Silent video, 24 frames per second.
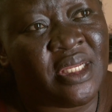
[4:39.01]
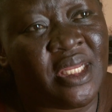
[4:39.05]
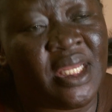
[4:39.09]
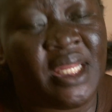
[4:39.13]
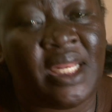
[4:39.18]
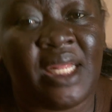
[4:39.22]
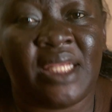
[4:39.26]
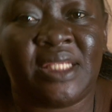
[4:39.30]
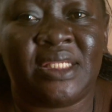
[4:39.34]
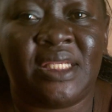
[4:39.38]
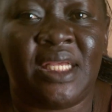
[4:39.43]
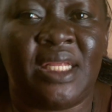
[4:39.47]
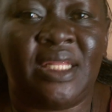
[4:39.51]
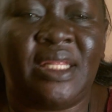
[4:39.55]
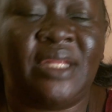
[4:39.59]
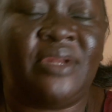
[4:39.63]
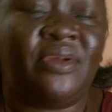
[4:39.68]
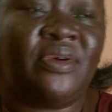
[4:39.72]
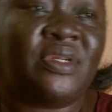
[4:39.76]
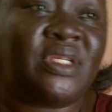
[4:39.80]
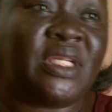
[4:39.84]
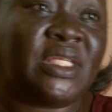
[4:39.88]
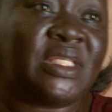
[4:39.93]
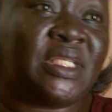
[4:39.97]
And I said, The
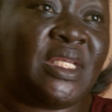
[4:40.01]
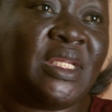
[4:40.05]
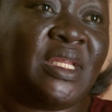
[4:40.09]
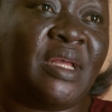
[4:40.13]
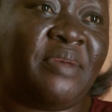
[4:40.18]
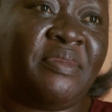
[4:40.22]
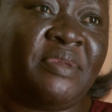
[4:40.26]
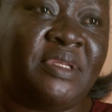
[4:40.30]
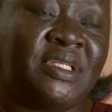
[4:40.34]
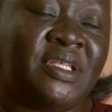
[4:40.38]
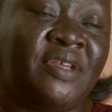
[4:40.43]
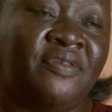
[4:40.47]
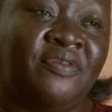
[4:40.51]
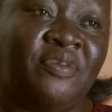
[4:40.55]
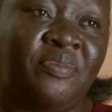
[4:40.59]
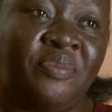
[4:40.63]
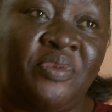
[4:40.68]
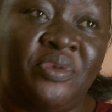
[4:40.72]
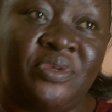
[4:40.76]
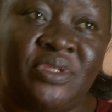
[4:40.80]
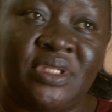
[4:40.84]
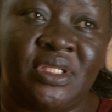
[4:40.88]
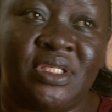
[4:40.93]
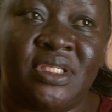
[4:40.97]
doctor said I'm HIV
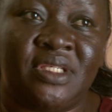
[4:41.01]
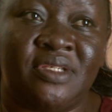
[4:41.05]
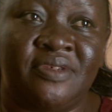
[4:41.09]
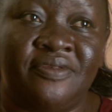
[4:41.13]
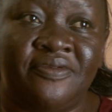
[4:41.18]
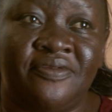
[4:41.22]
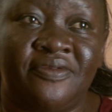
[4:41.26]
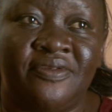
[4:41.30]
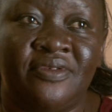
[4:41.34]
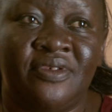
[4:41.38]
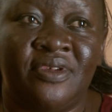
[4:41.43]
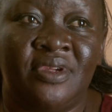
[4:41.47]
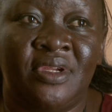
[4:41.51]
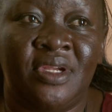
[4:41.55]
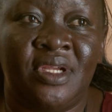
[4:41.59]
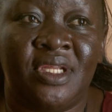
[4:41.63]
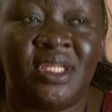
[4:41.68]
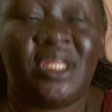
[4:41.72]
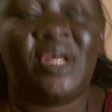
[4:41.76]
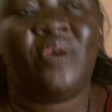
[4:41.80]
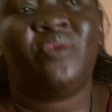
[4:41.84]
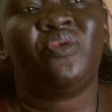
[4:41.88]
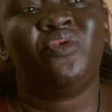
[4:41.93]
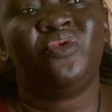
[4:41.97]
positive.
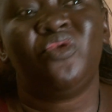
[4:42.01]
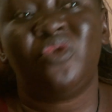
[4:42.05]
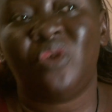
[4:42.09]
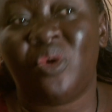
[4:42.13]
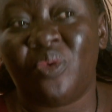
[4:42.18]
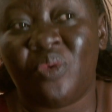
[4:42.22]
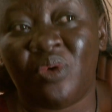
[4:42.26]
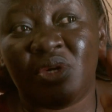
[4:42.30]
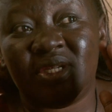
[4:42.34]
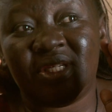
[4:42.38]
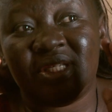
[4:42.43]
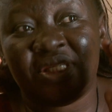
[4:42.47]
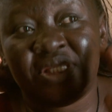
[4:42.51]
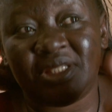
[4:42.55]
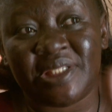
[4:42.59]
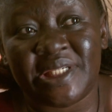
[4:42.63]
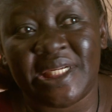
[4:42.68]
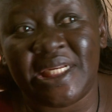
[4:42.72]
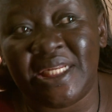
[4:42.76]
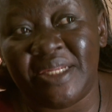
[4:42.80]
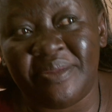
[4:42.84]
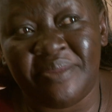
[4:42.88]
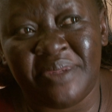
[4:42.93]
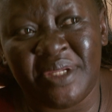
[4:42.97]
Now, do you know what it
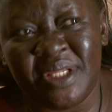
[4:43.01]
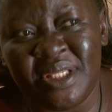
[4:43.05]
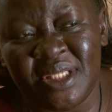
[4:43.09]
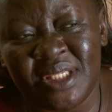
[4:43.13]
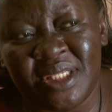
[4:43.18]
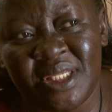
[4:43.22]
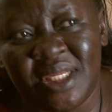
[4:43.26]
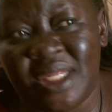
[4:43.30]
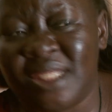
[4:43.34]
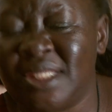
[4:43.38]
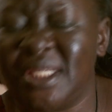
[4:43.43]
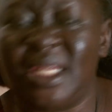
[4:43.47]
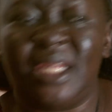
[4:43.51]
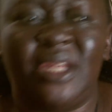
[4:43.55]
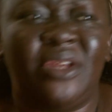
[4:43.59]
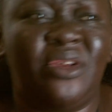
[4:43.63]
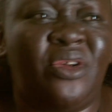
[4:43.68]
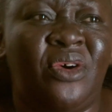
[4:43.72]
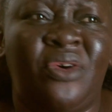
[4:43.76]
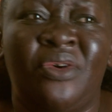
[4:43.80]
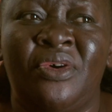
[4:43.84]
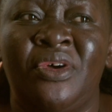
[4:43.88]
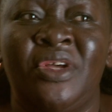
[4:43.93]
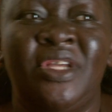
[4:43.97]
really means? And I said,
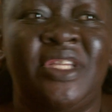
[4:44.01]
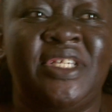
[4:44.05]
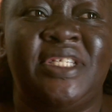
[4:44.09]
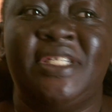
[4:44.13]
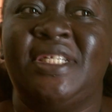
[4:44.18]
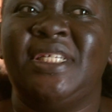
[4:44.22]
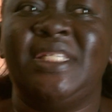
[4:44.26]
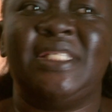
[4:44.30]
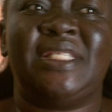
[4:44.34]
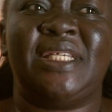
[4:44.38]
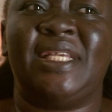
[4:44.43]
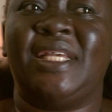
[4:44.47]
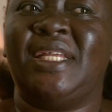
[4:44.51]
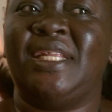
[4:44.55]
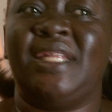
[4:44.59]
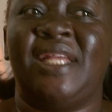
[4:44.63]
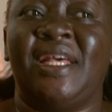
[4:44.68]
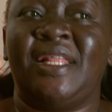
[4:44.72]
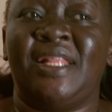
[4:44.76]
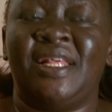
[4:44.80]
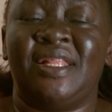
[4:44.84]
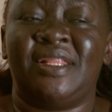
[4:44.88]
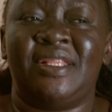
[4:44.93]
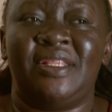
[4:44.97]
No. She didn't say any
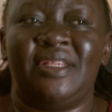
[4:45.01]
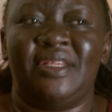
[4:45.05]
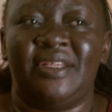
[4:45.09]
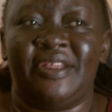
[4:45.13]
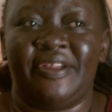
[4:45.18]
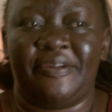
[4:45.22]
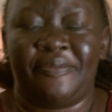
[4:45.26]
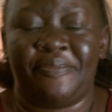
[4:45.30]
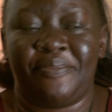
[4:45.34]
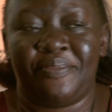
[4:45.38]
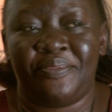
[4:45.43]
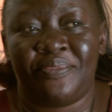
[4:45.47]
other thing.